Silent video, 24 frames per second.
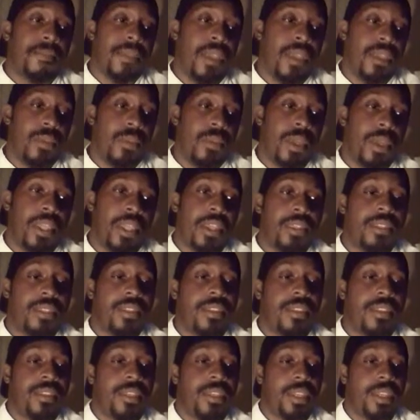And the way
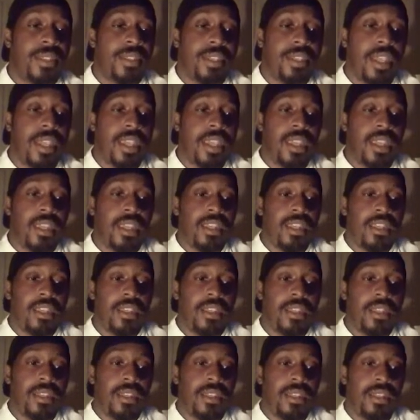that they say
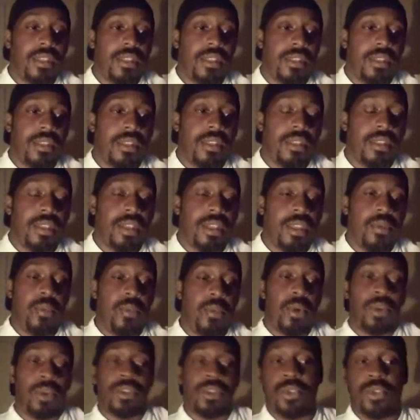it
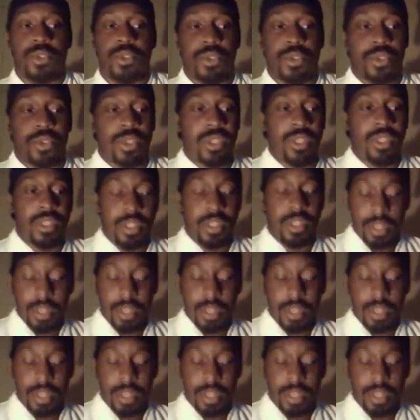works usually,